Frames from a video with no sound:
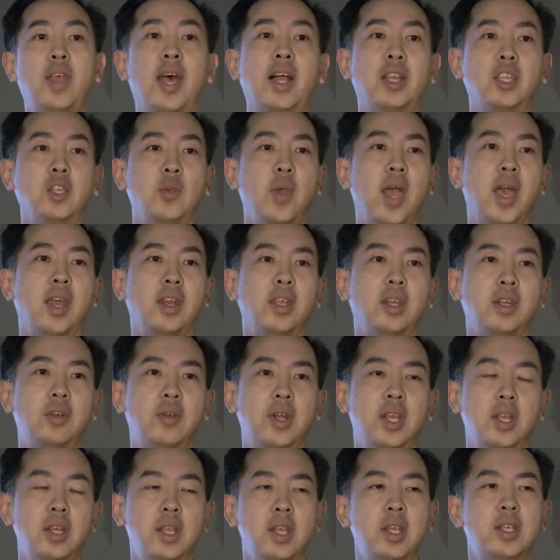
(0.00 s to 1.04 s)
value added,
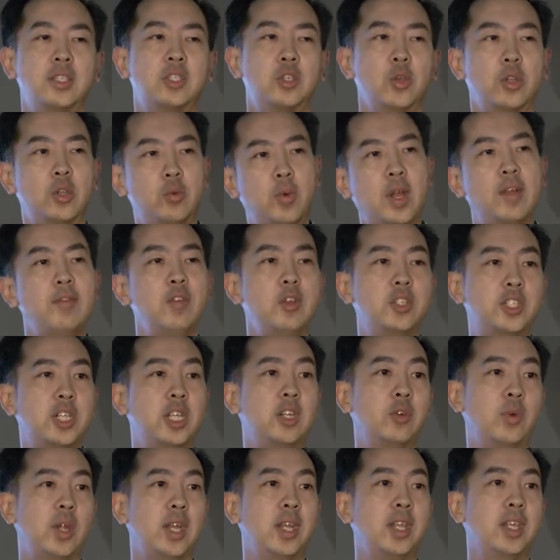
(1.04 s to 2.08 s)
right? So the revenue
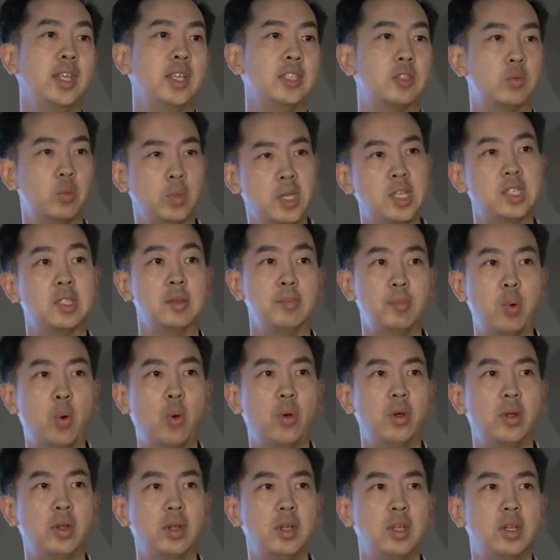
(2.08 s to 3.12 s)
generating is
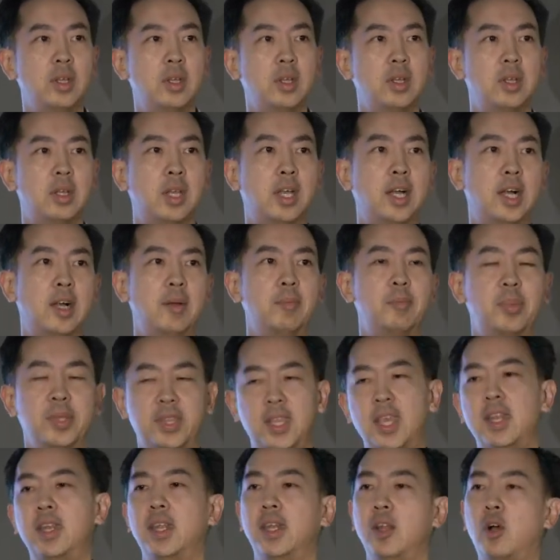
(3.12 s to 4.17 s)
important, but
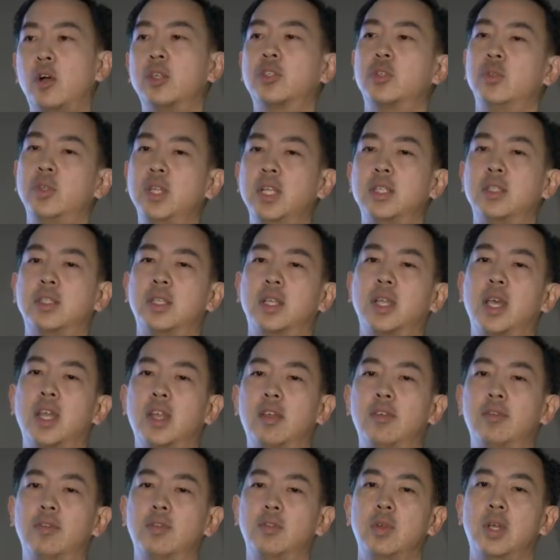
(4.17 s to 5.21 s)
then it also needs to kind
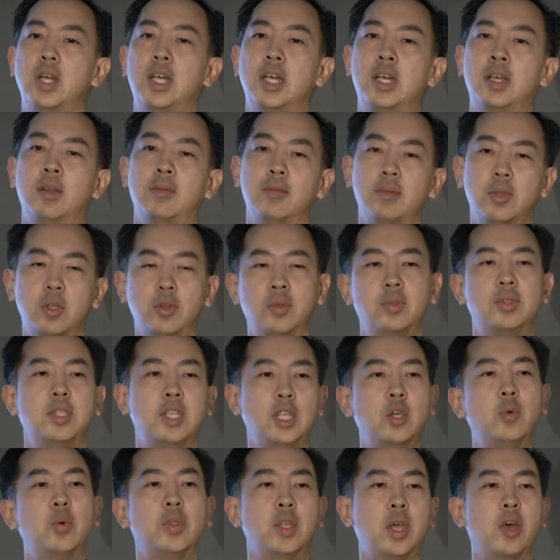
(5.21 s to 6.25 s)
of
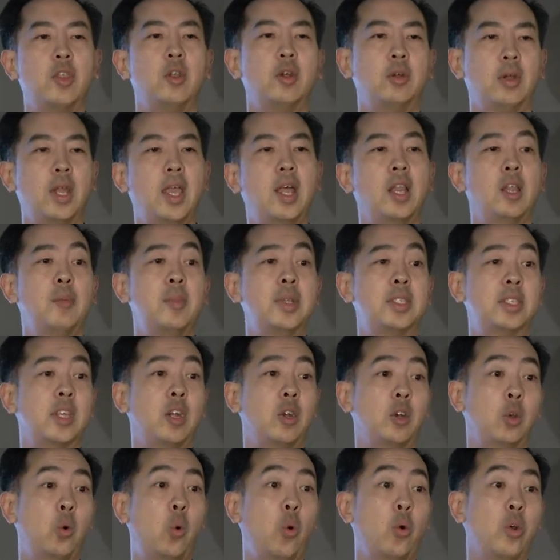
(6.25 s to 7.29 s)
deal with the other elements that
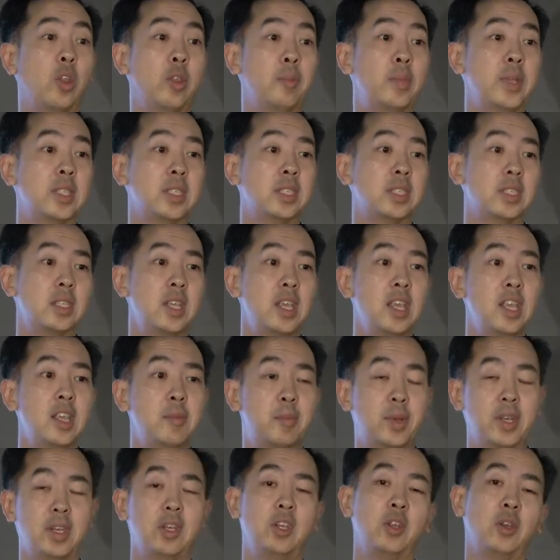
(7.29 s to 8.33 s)
are core to the business.
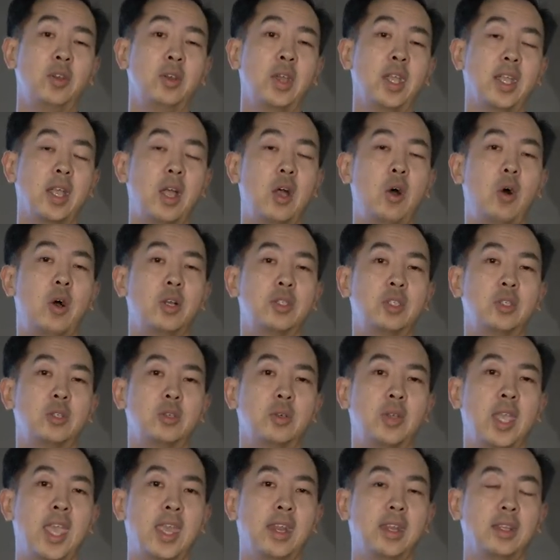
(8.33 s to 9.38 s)
But
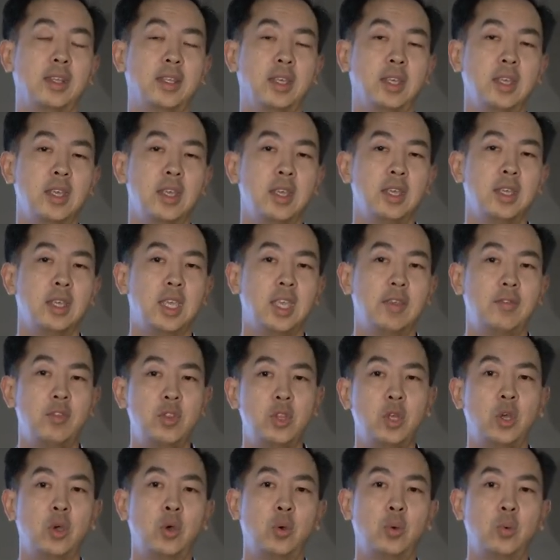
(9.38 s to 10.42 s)
also candidly,
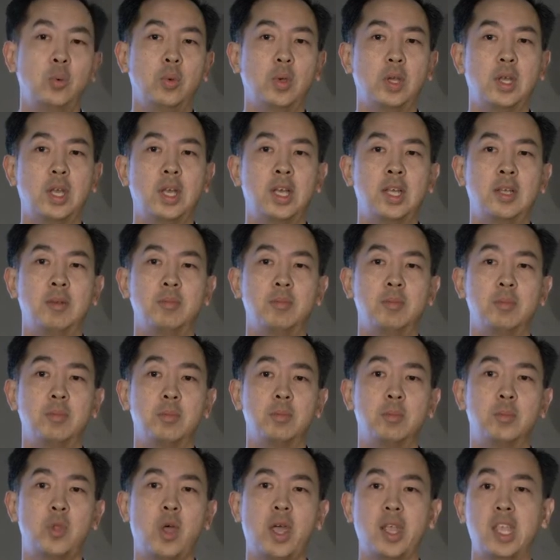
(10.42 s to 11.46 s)
even though
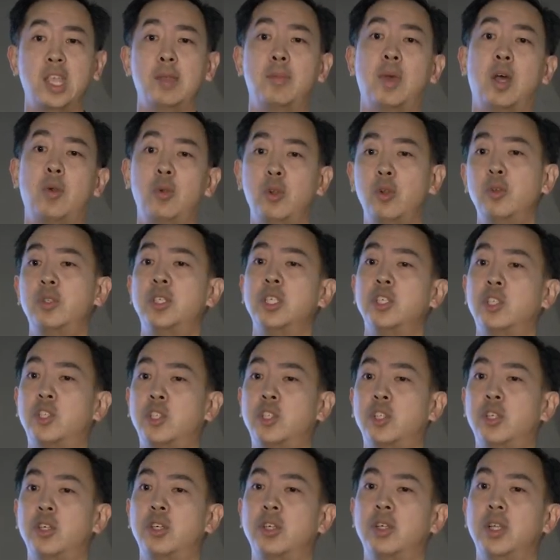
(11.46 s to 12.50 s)
talking about reducing
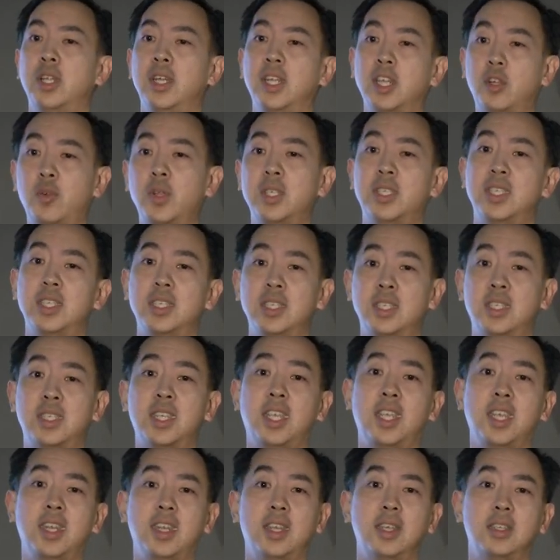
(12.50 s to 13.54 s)
churn and increasing
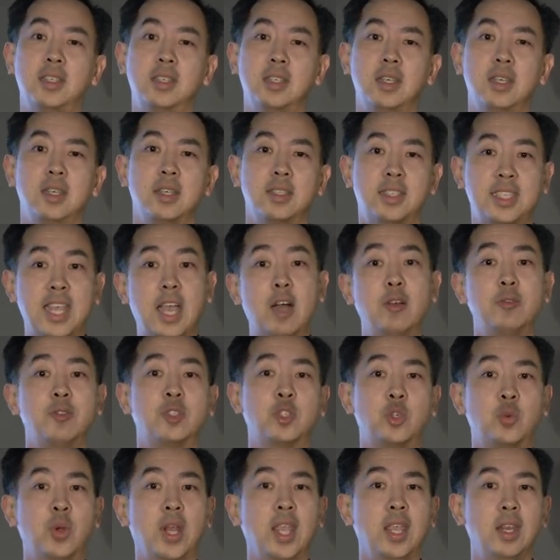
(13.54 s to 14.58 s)
stickiness sounds
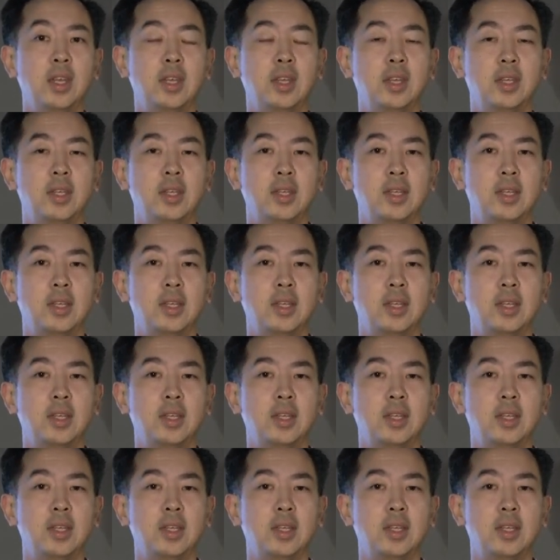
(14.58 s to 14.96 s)
great,